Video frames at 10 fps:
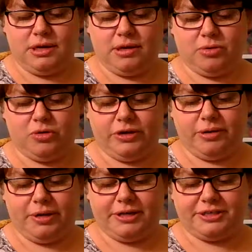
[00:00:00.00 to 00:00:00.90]
I'm going to
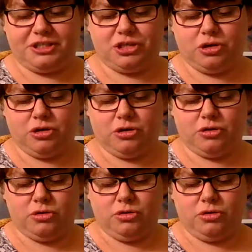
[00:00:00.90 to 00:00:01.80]
make a shawl.